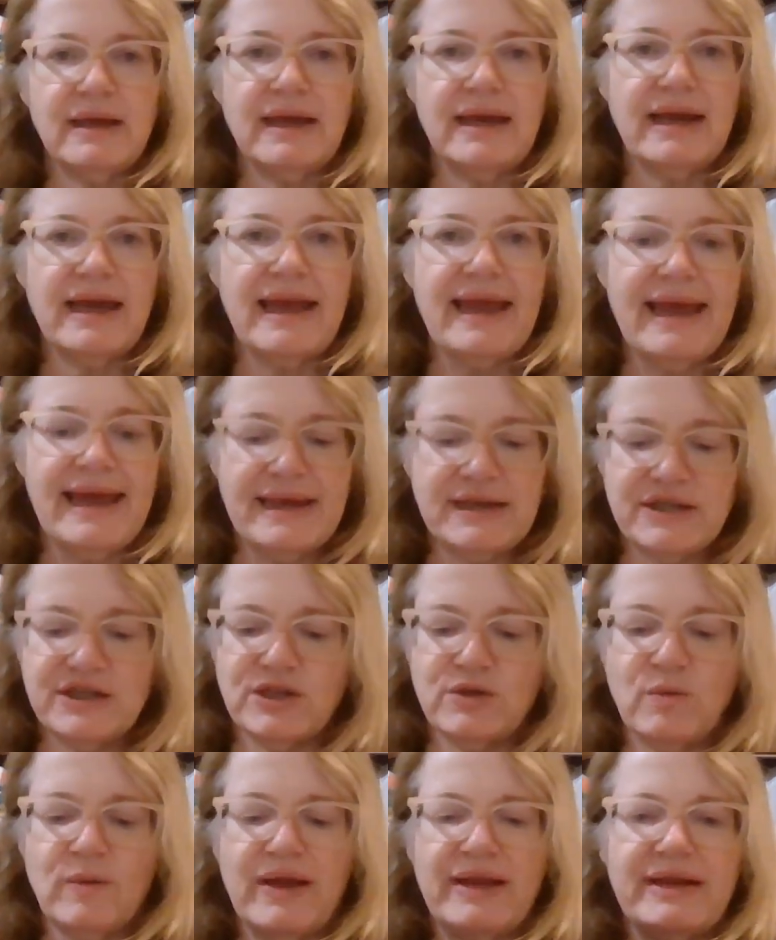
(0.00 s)
And I had
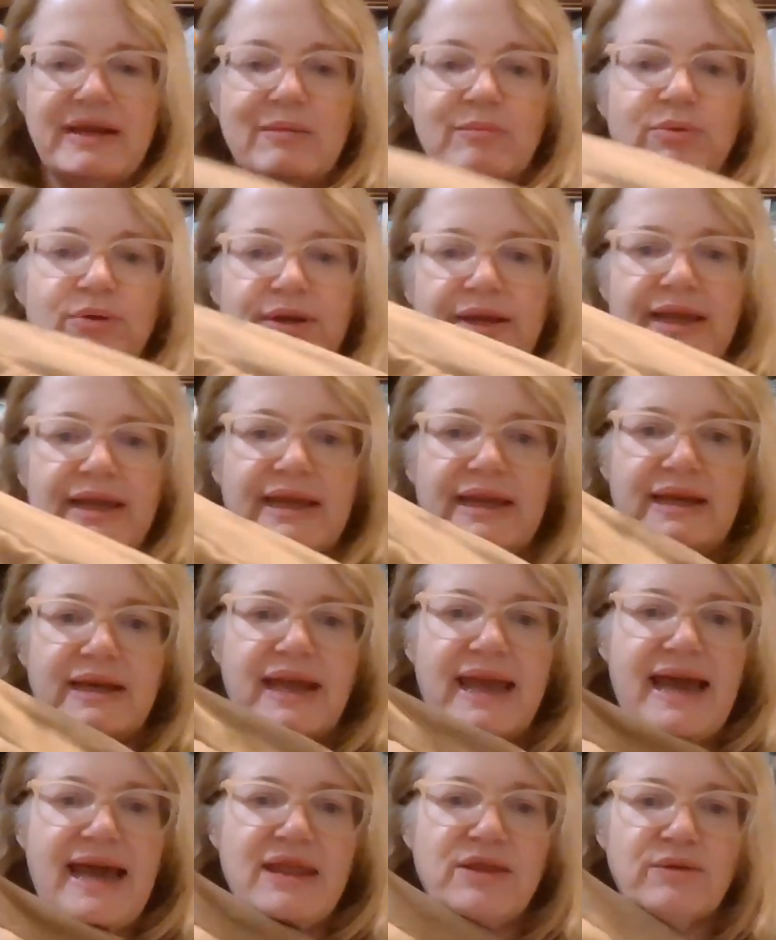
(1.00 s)
to wind up putting in
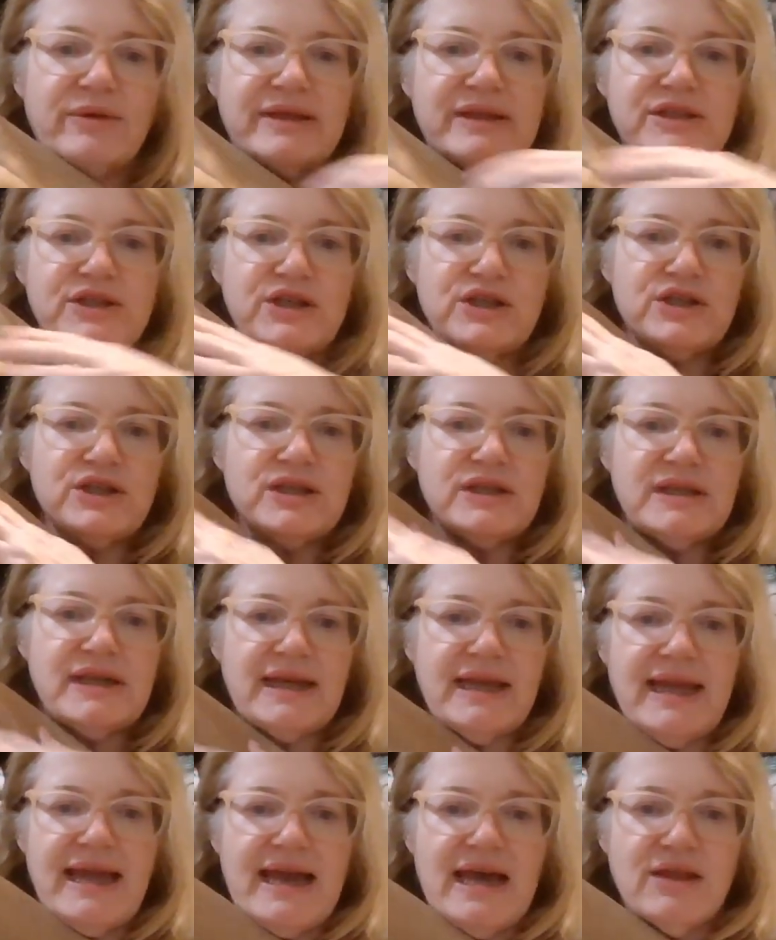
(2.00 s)
gathering stitches
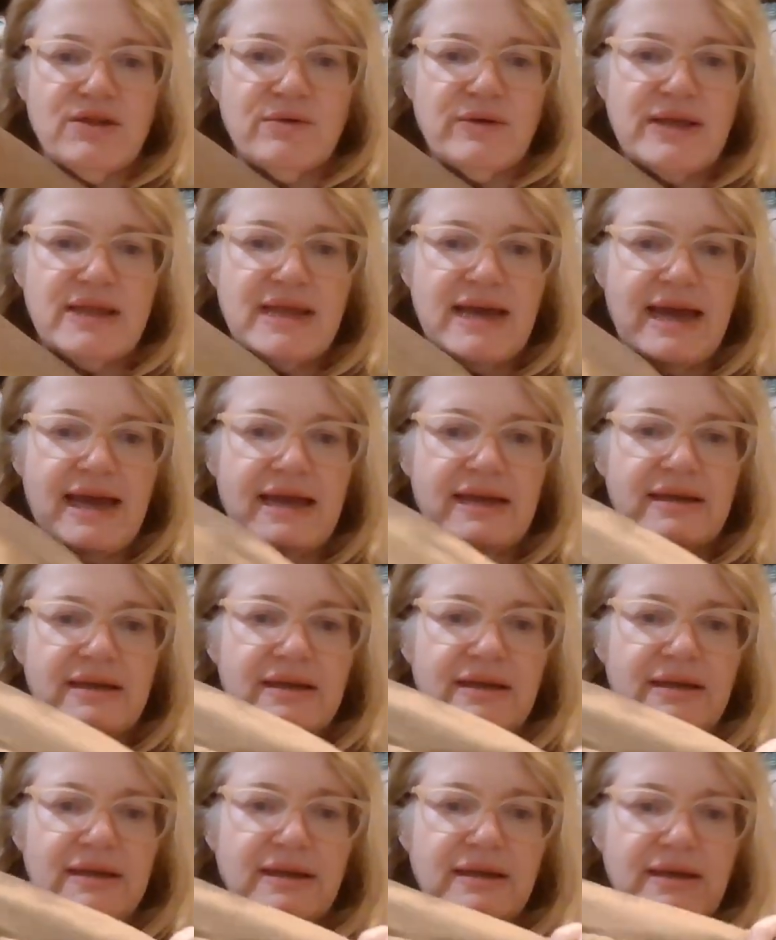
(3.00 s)
and gathering that.
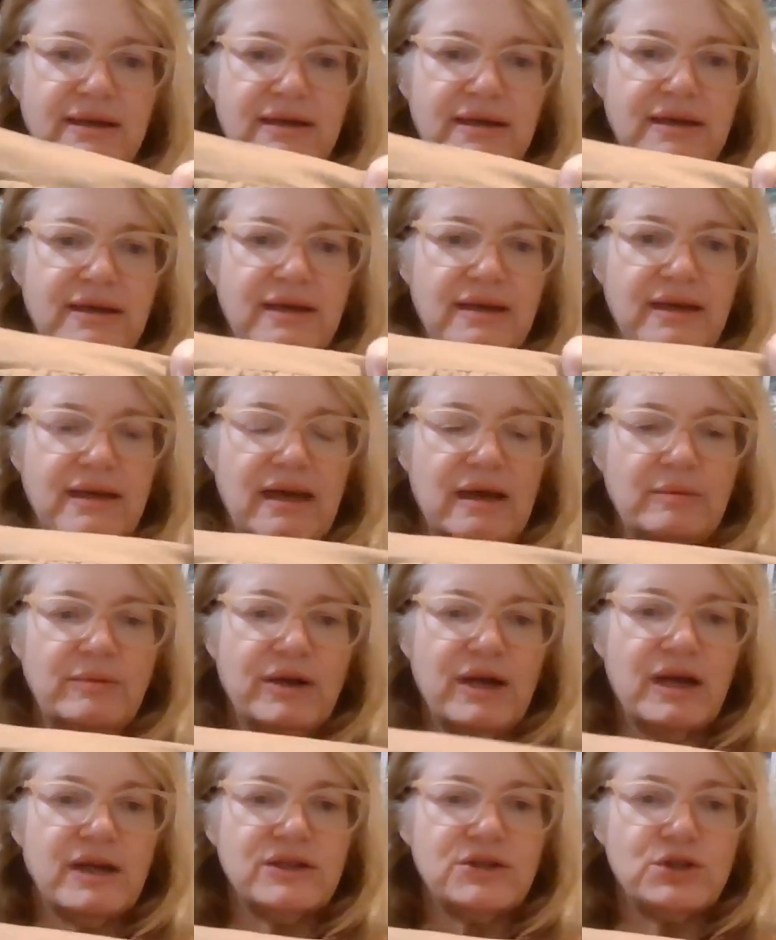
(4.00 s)
I'm
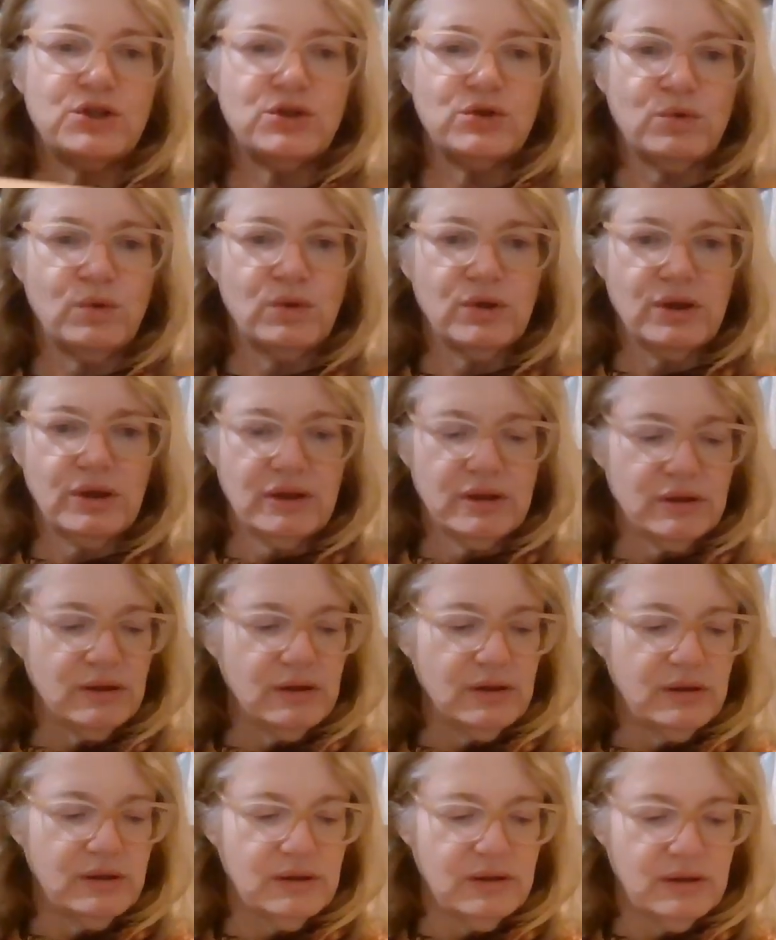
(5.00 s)
not
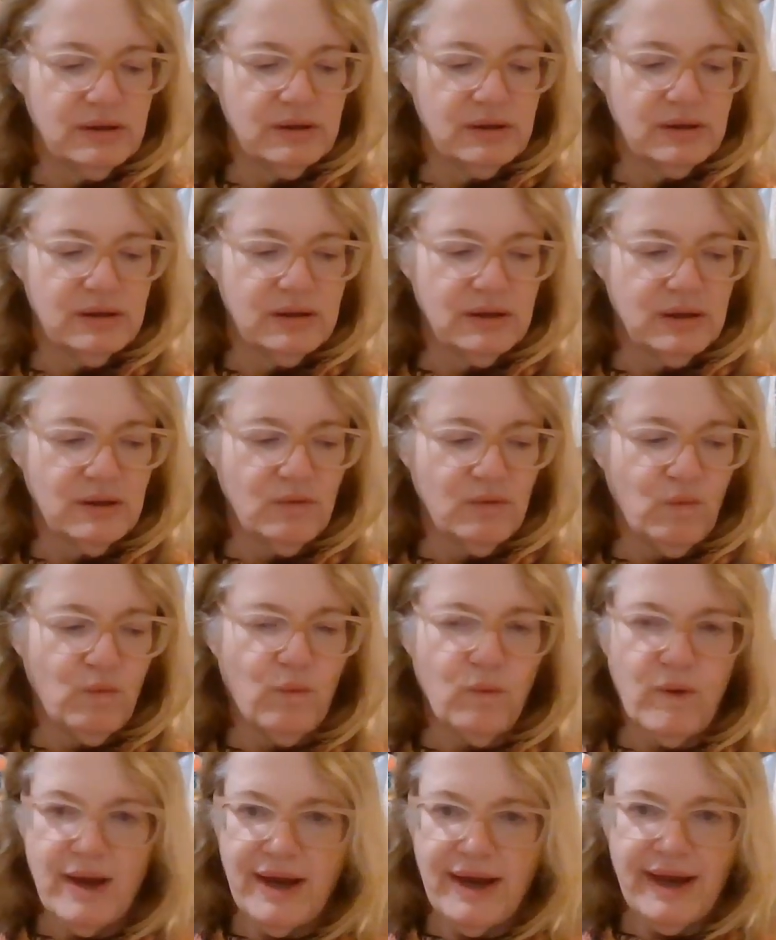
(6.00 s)
sure
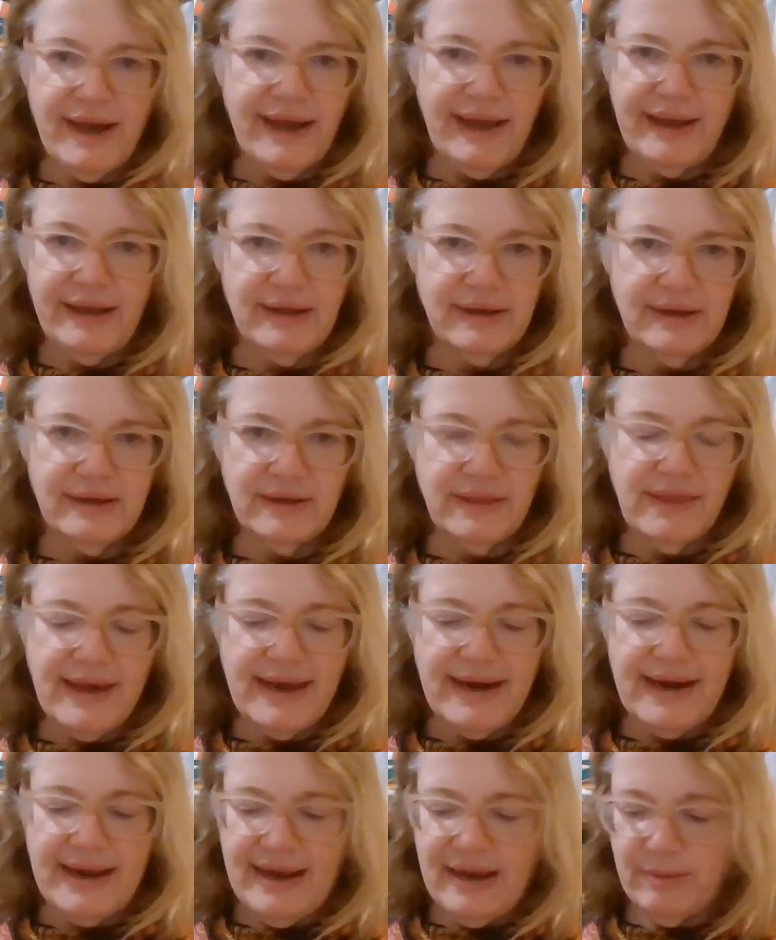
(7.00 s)
why
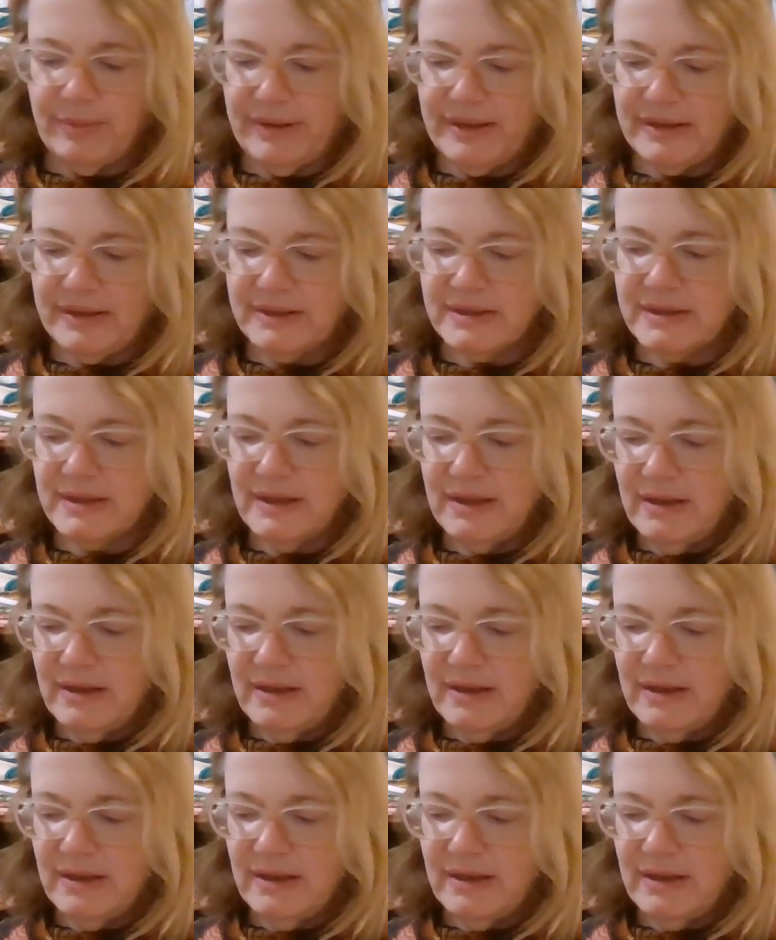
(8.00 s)
that happened.